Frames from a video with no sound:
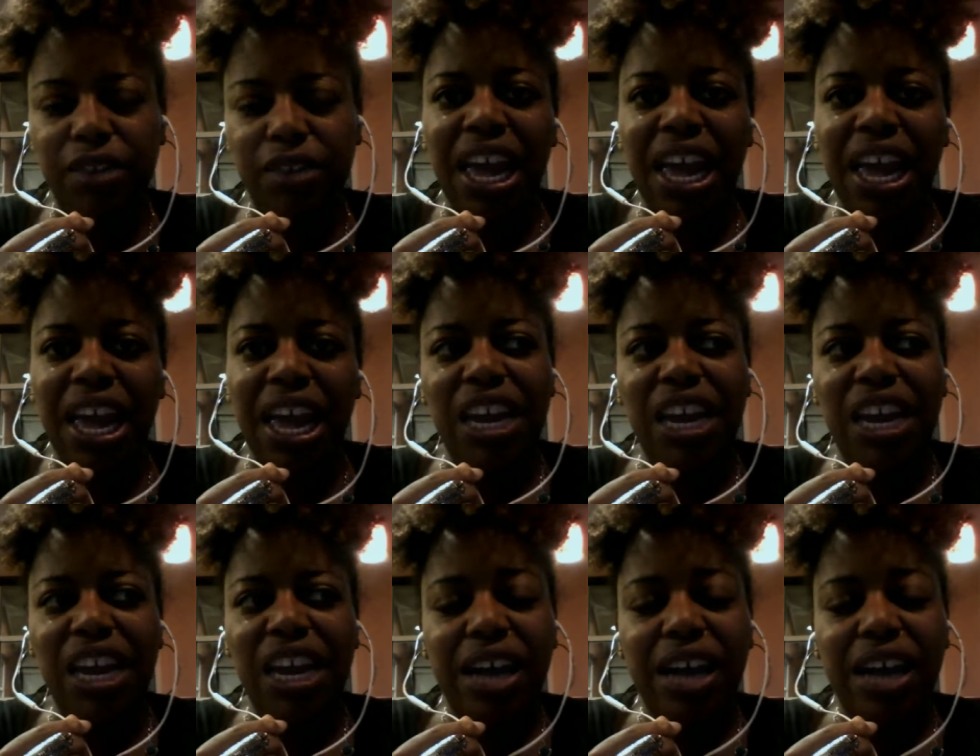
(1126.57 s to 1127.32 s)
And if
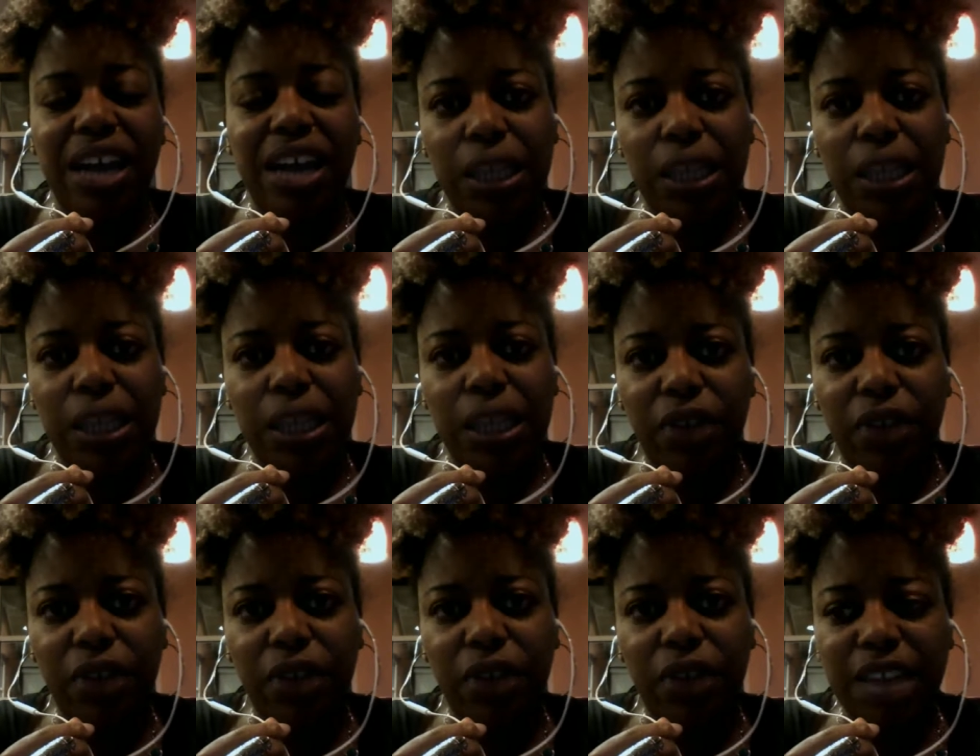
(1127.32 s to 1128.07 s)
I could
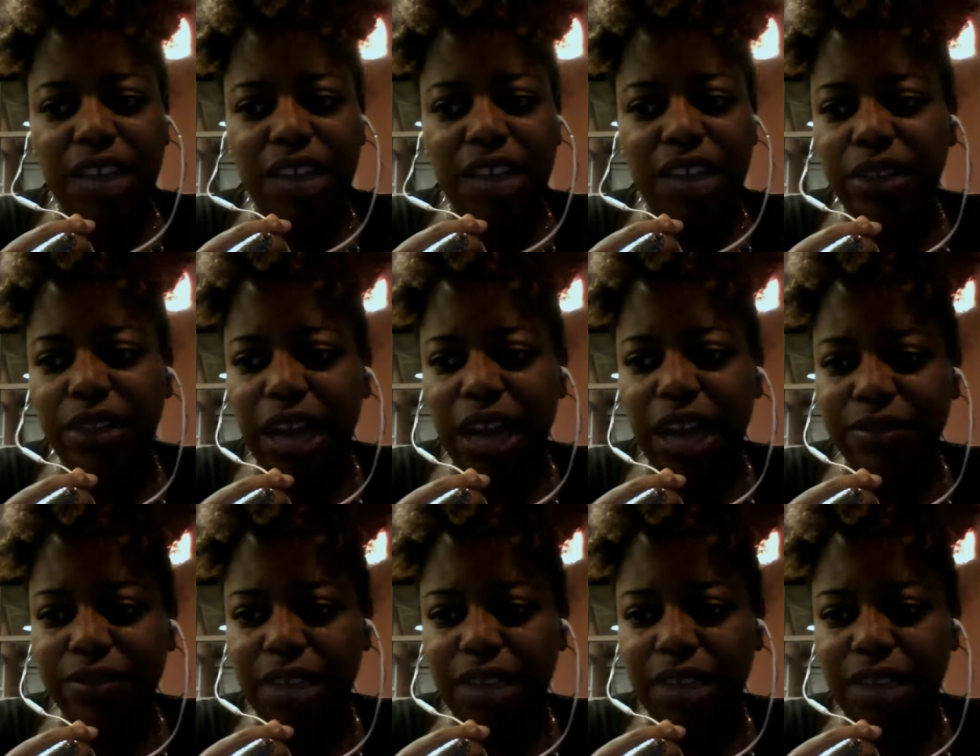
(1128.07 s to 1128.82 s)
summarize everything I've
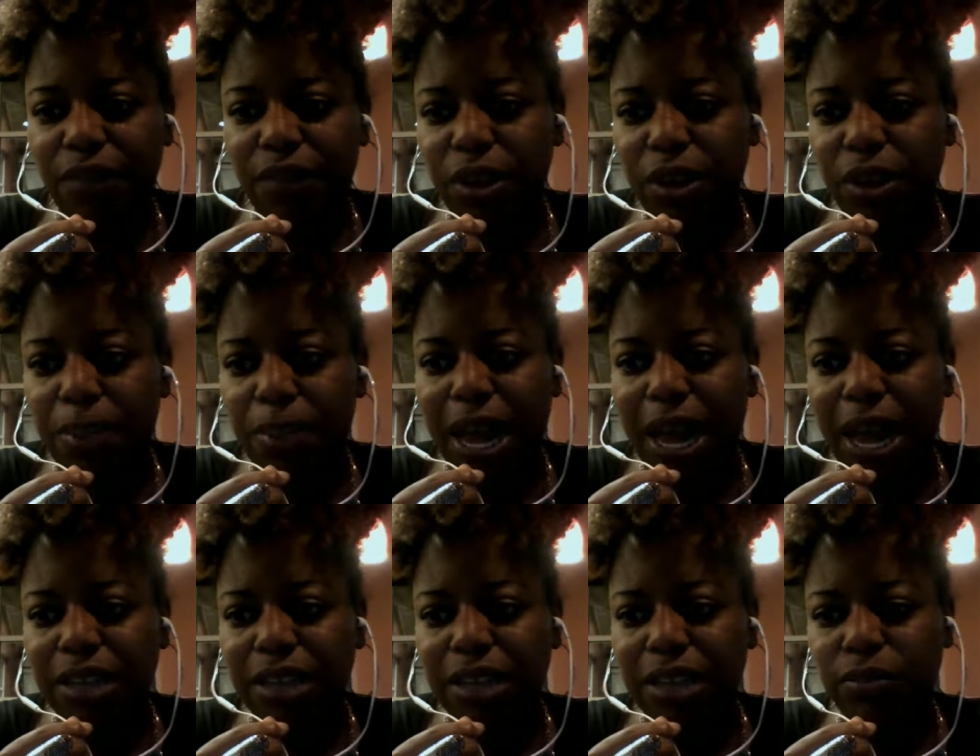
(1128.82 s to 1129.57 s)
said for the
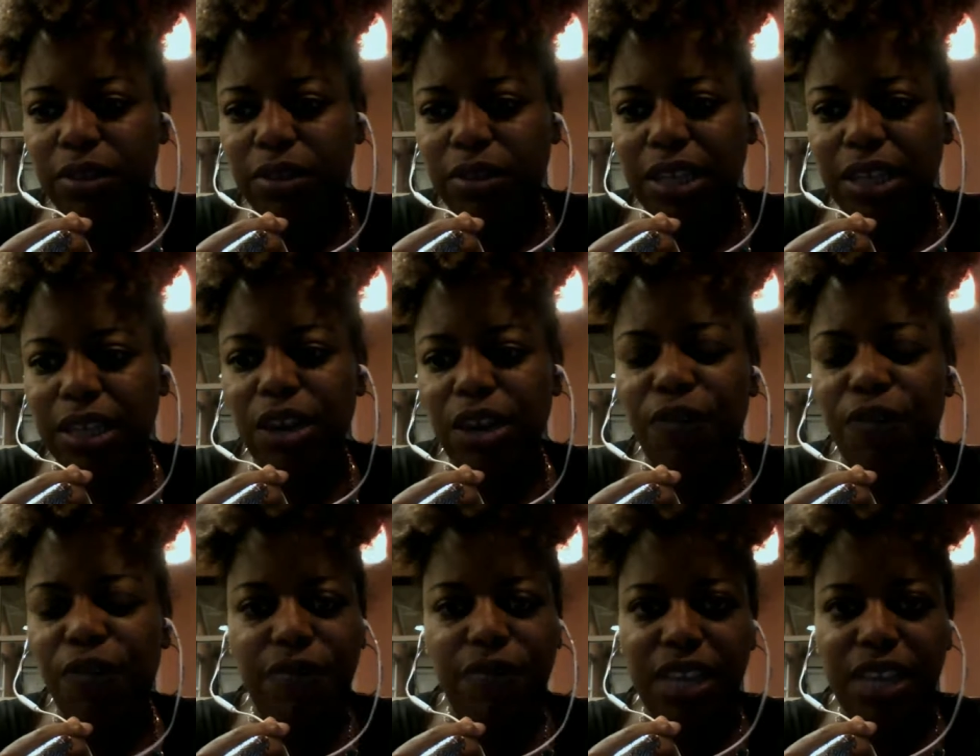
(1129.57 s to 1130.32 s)
past 10 or
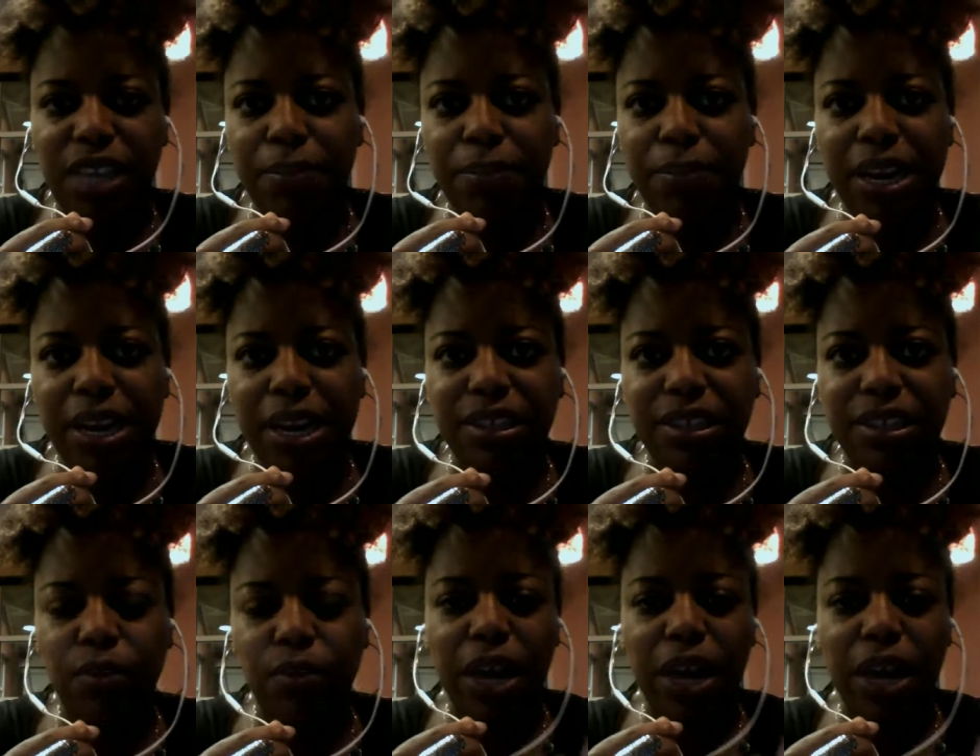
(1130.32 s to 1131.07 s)
15 minutes
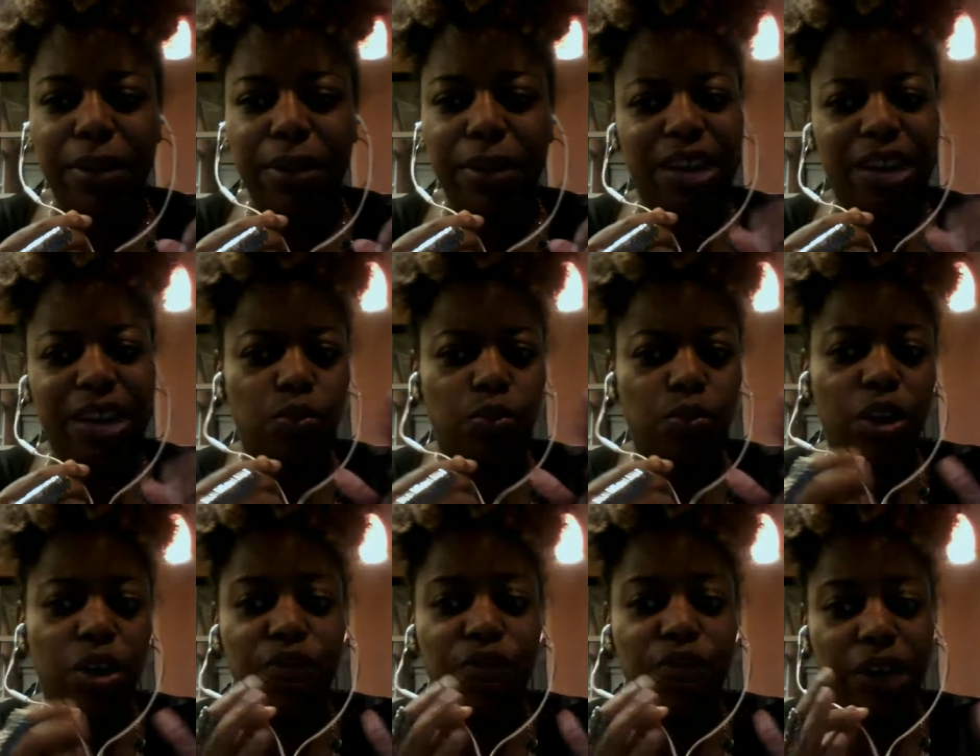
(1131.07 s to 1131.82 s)
in guess one
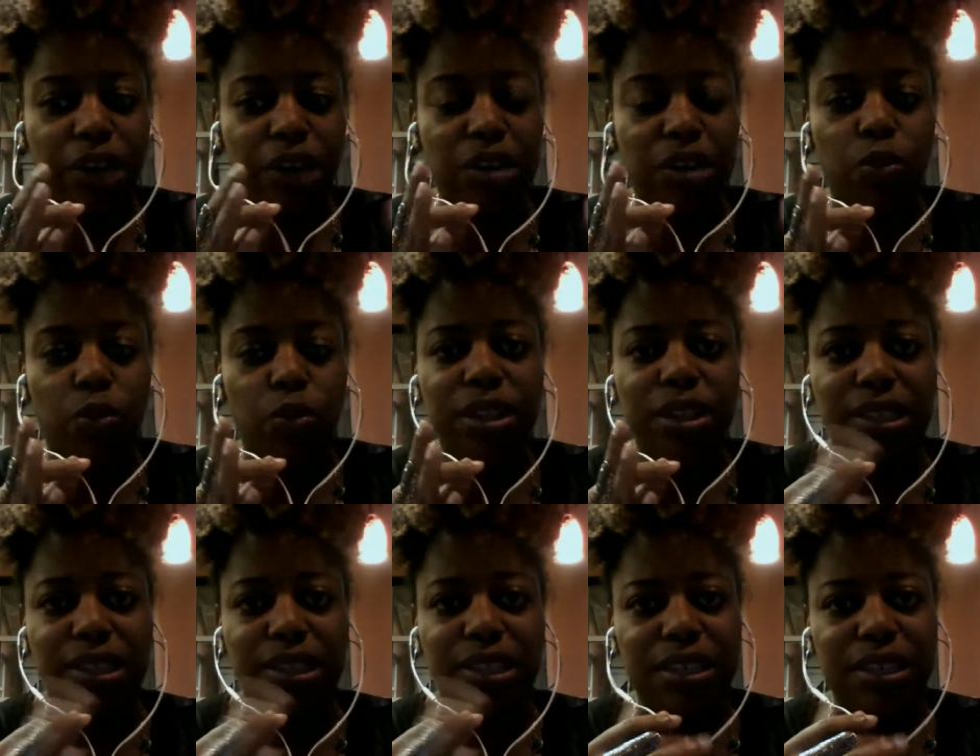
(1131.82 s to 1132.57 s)
phrase or one
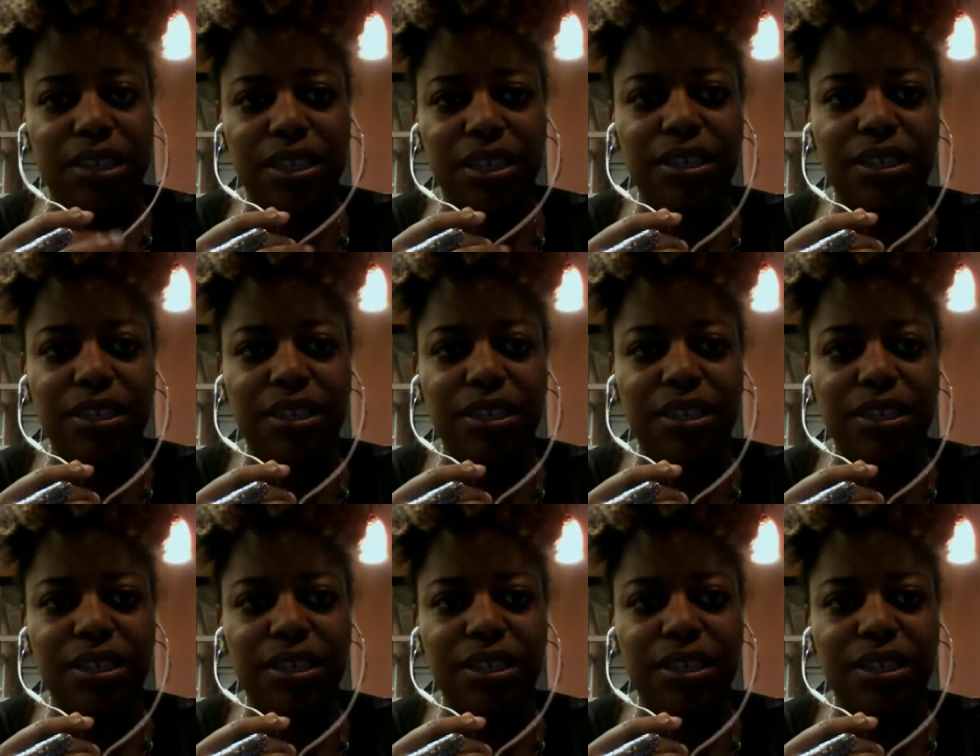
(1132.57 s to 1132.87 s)
sentence,